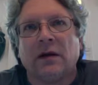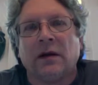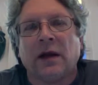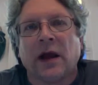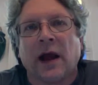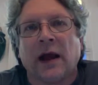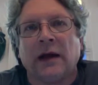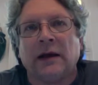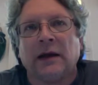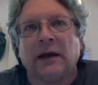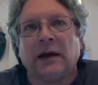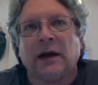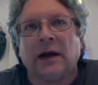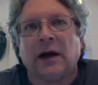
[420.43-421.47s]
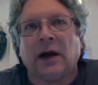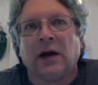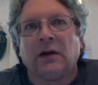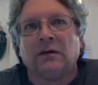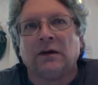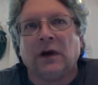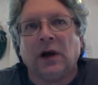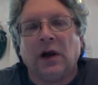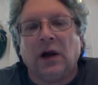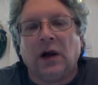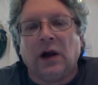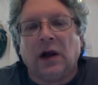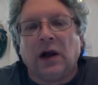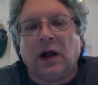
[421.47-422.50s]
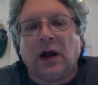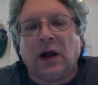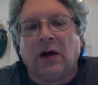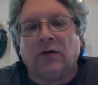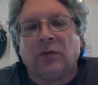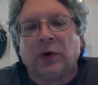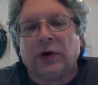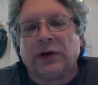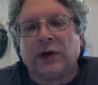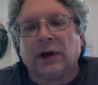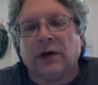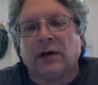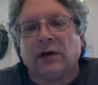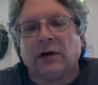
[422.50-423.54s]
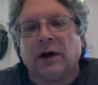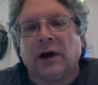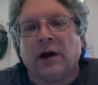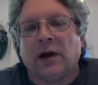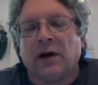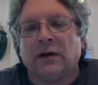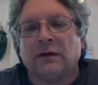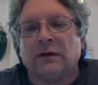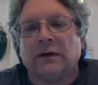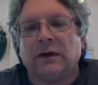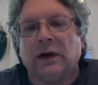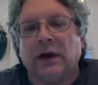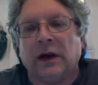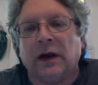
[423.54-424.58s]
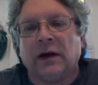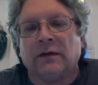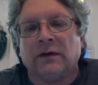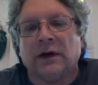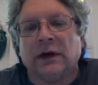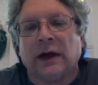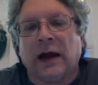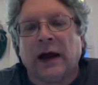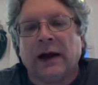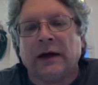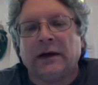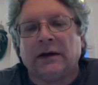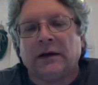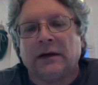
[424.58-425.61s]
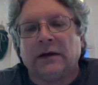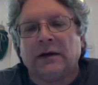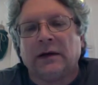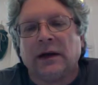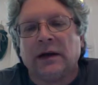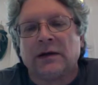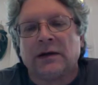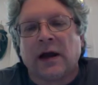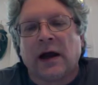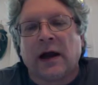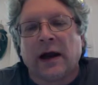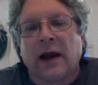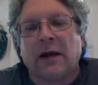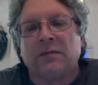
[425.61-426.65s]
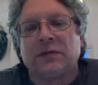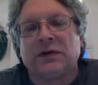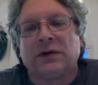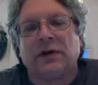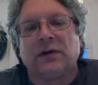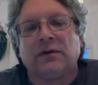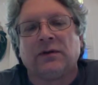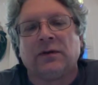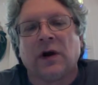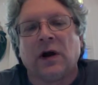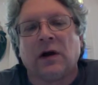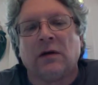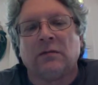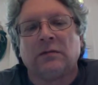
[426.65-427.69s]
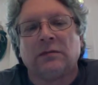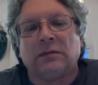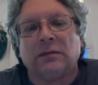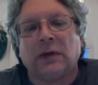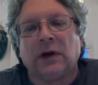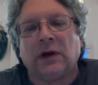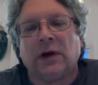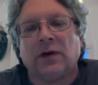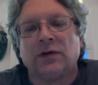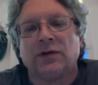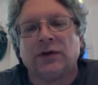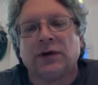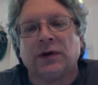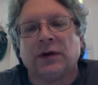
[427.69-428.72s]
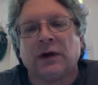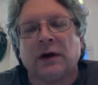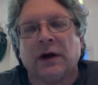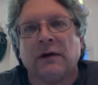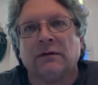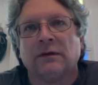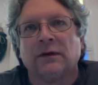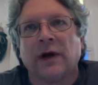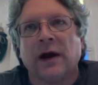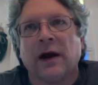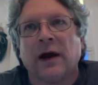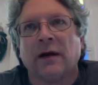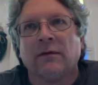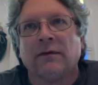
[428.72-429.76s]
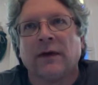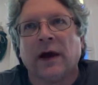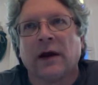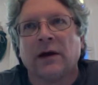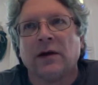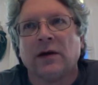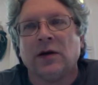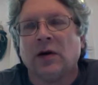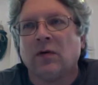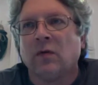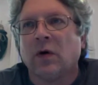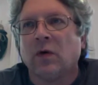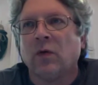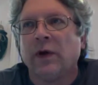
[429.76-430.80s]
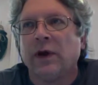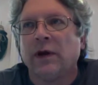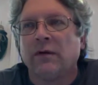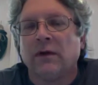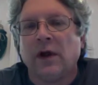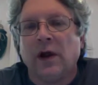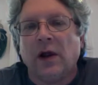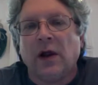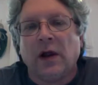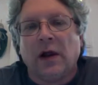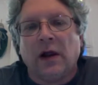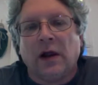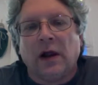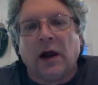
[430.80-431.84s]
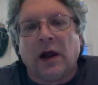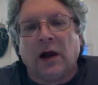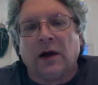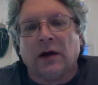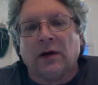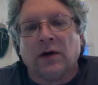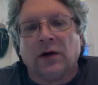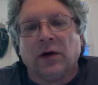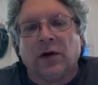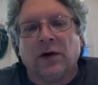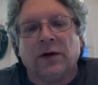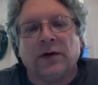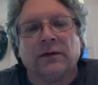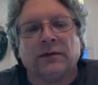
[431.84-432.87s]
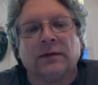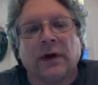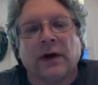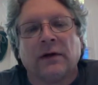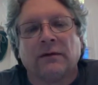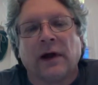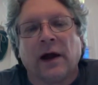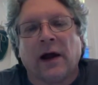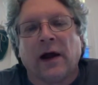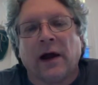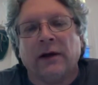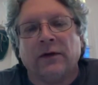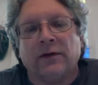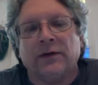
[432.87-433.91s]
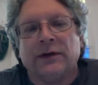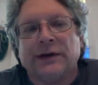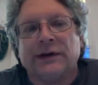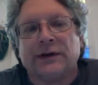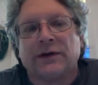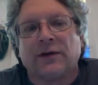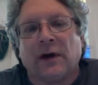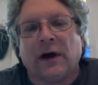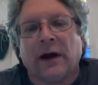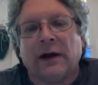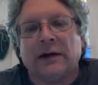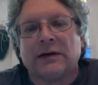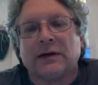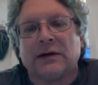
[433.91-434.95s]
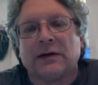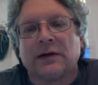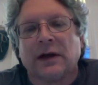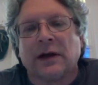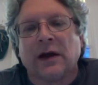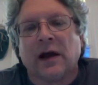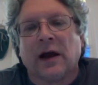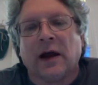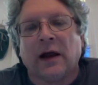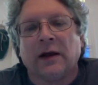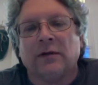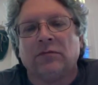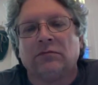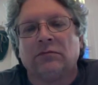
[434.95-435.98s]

the idea of of particular love and of delight is not absent from a notion of the love of God. In fact, you know, what we have uh, learned of, of God through Jesus Christ is that God